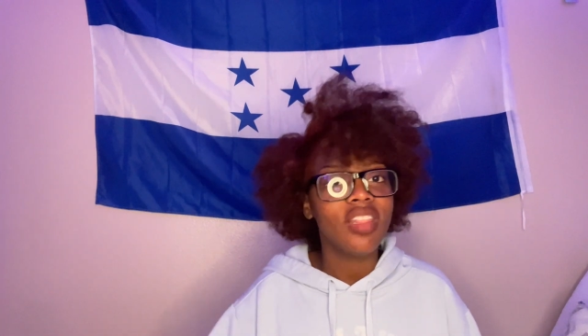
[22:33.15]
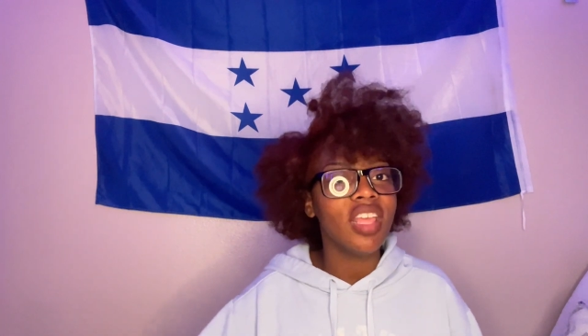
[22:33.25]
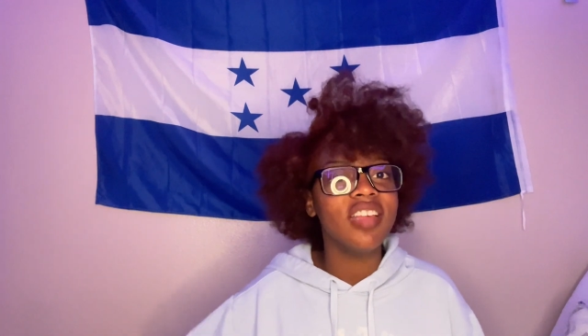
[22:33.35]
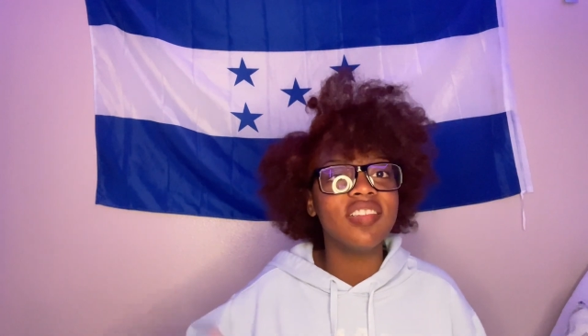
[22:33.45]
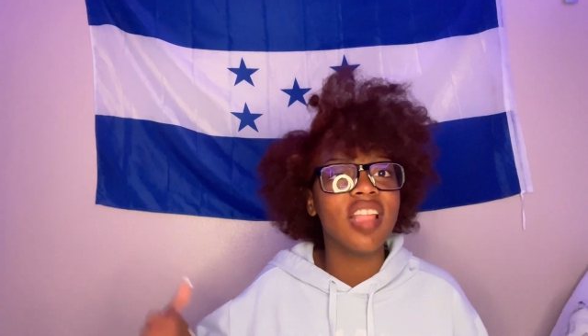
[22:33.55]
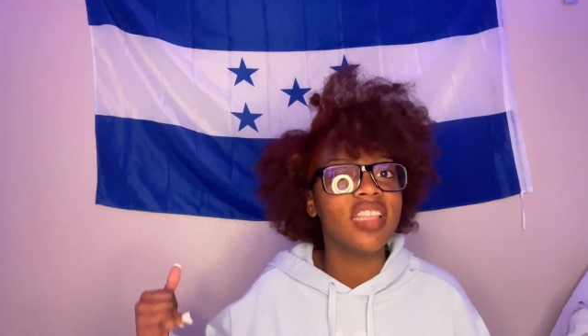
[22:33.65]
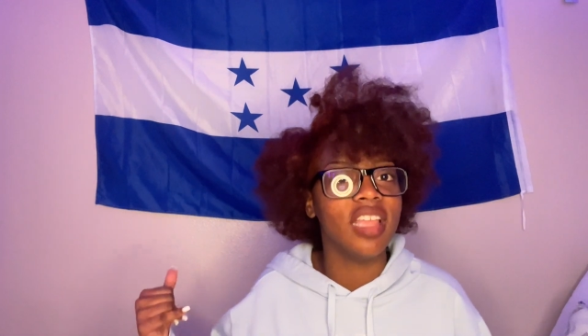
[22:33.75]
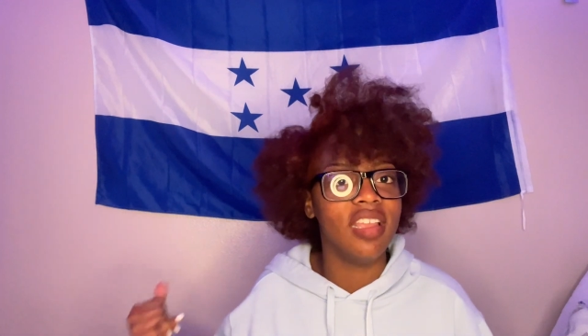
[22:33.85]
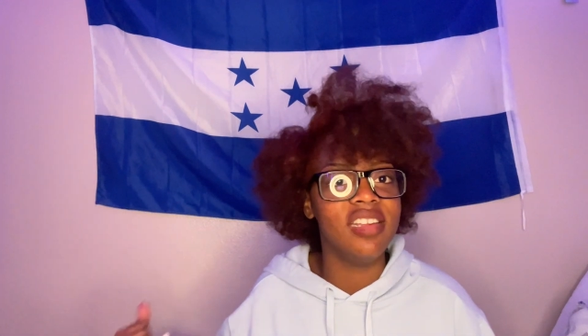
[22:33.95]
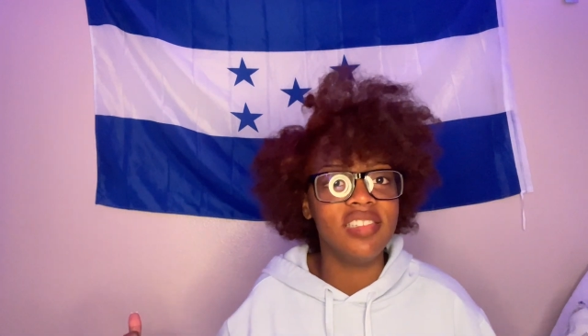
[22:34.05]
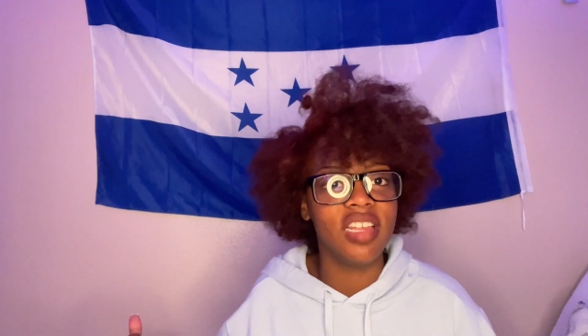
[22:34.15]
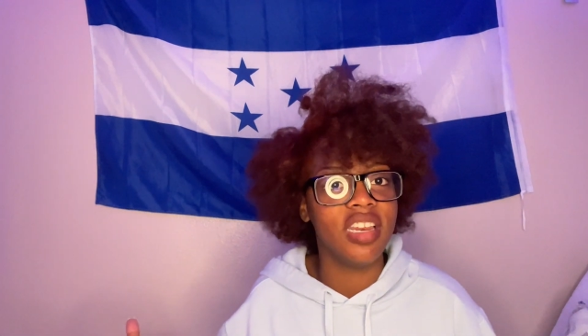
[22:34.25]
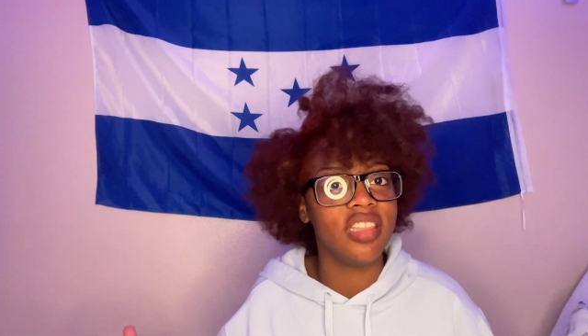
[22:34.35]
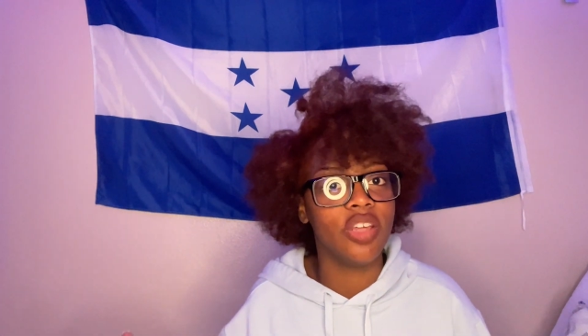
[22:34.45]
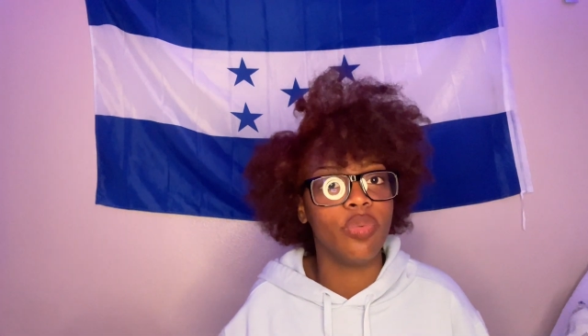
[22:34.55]
is not the
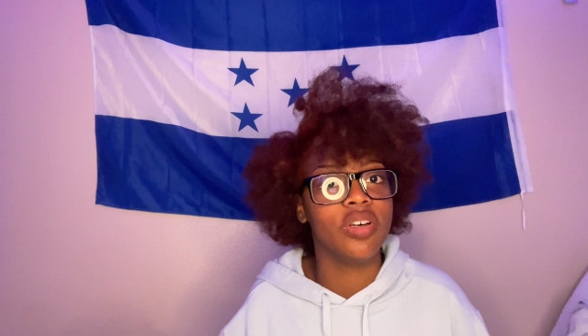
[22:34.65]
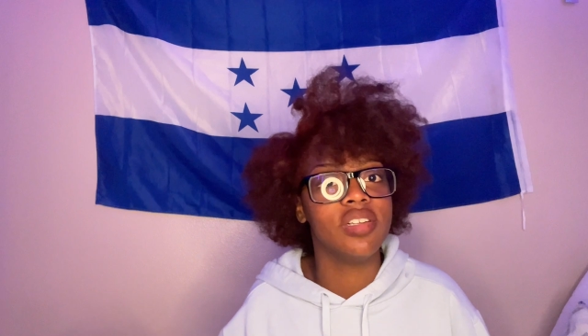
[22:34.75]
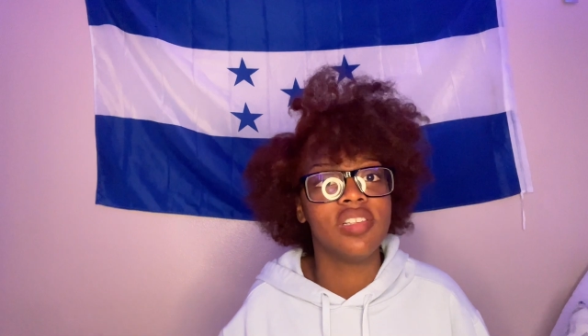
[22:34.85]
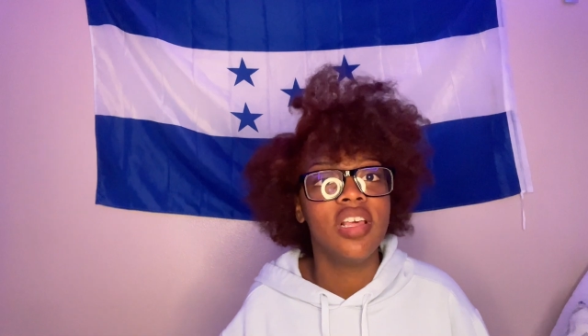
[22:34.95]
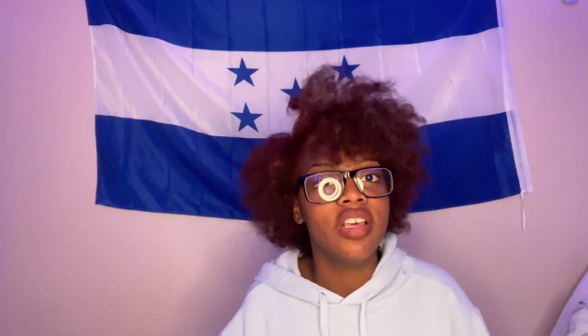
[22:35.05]
Easini that was